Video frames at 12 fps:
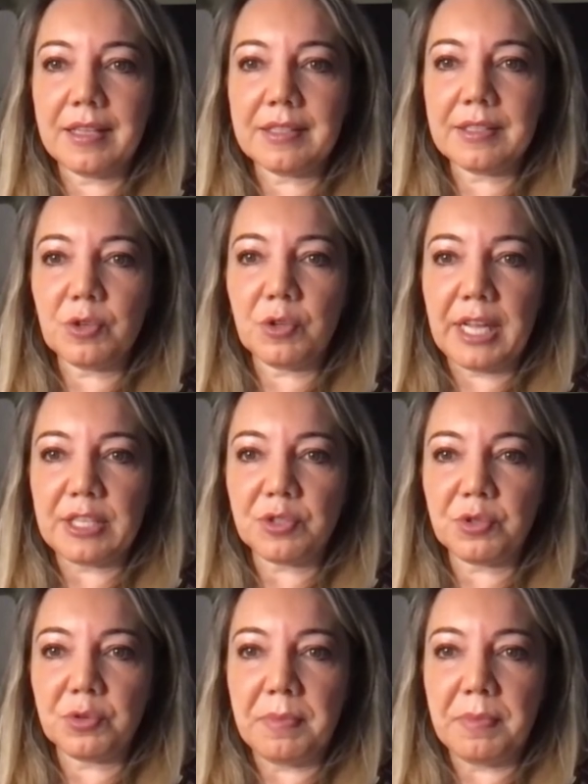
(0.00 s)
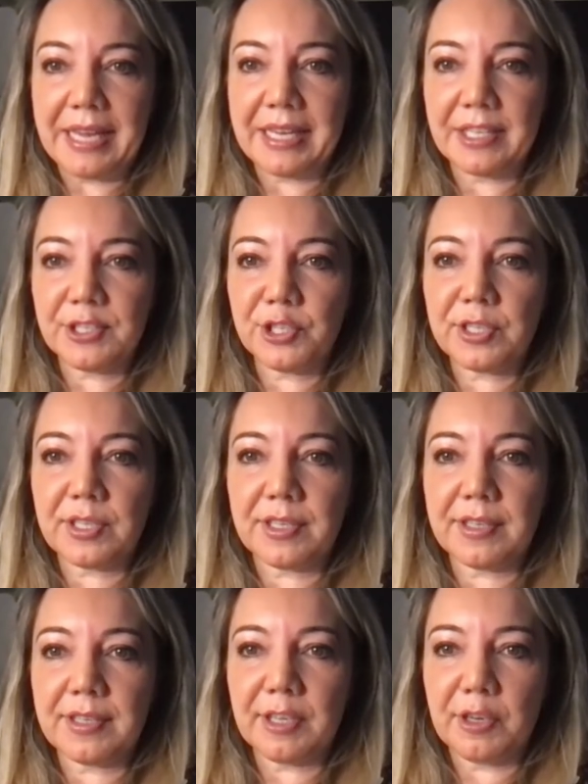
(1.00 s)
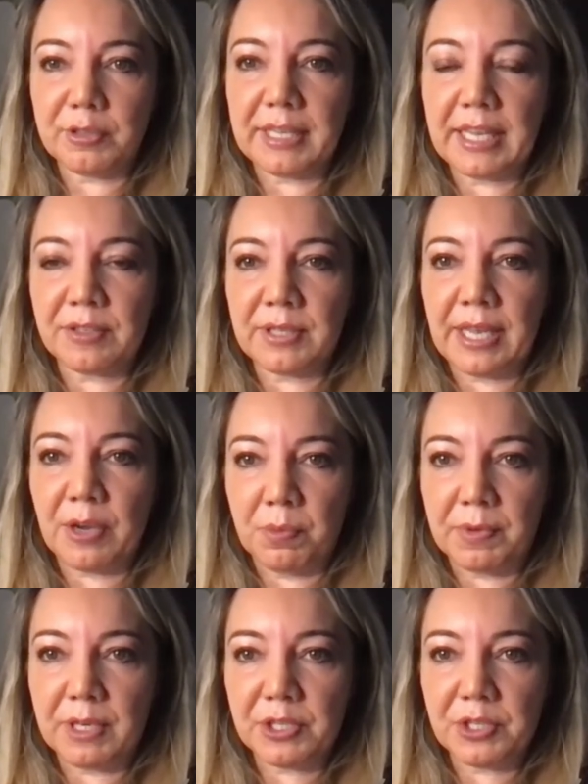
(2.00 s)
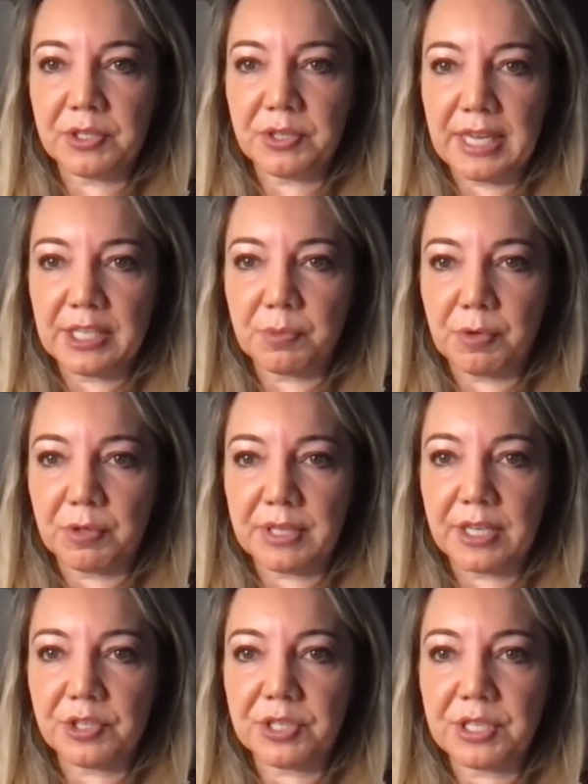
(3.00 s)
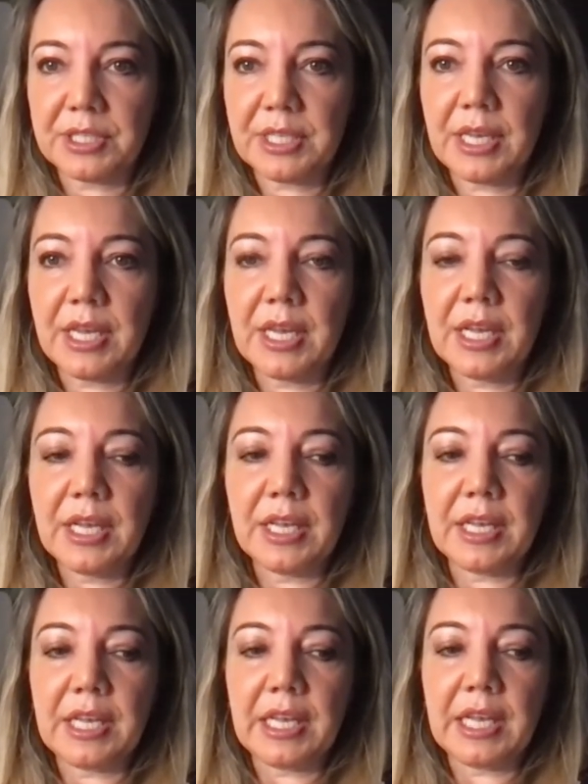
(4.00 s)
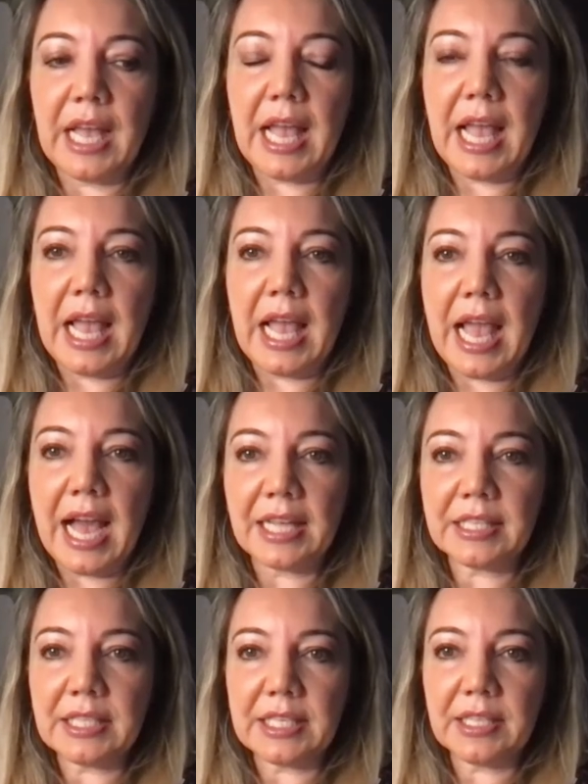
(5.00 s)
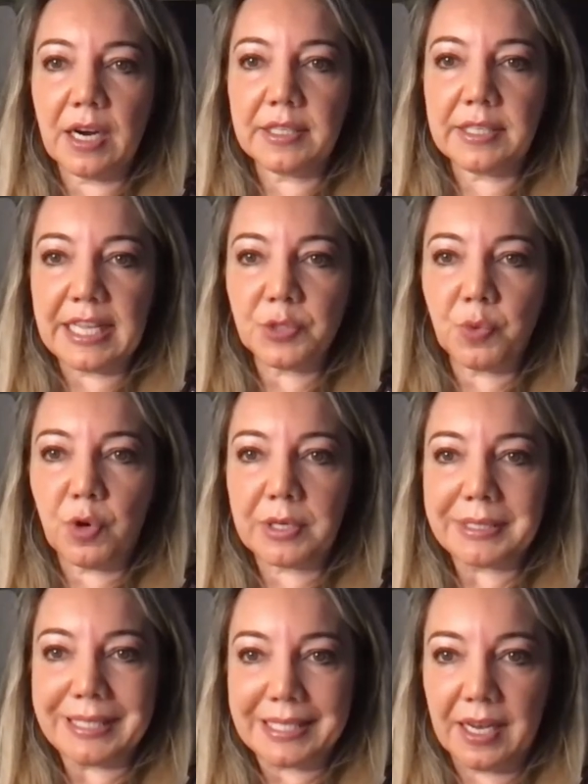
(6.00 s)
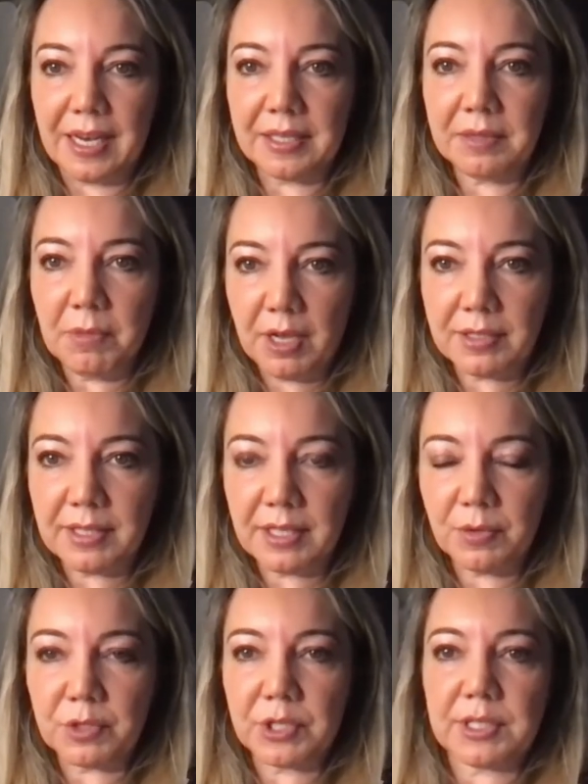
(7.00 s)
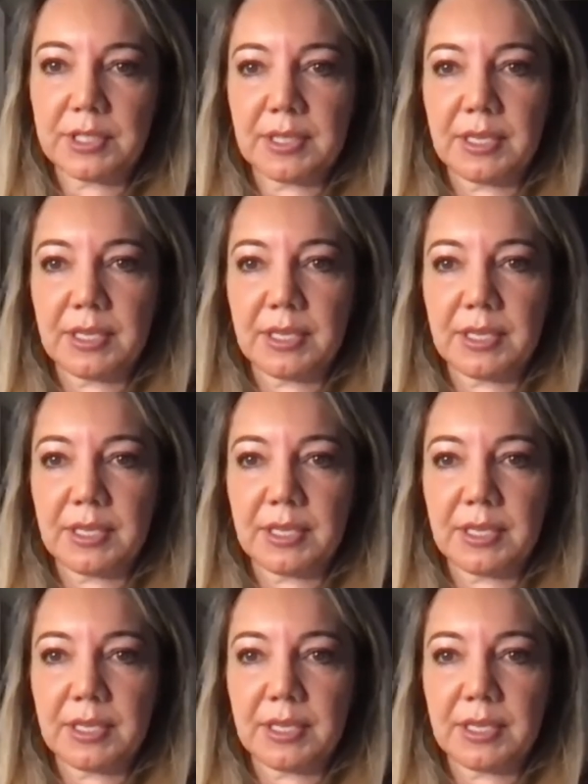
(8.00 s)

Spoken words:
so that's to manage, day-to-day operation transportation. Uh, and in our network design model, which is